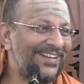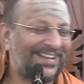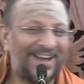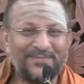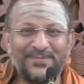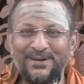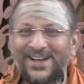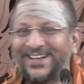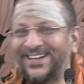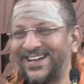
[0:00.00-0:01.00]
Come
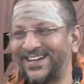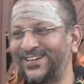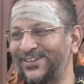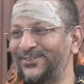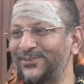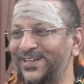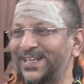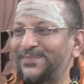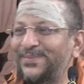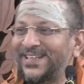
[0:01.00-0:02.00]
back to do
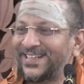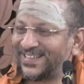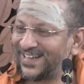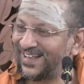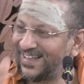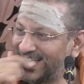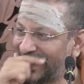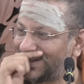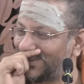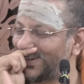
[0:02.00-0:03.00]
giri pradakshana
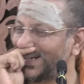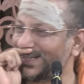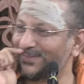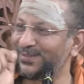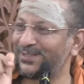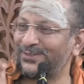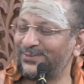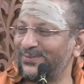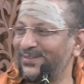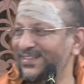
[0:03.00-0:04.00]
and look at a
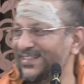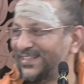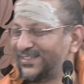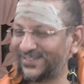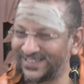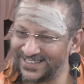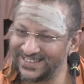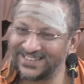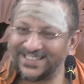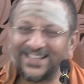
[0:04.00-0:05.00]
bhikshu. So this
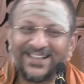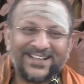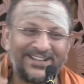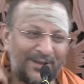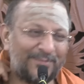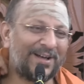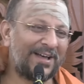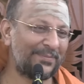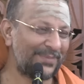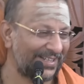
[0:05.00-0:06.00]
is the drama
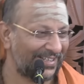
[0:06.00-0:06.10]
happening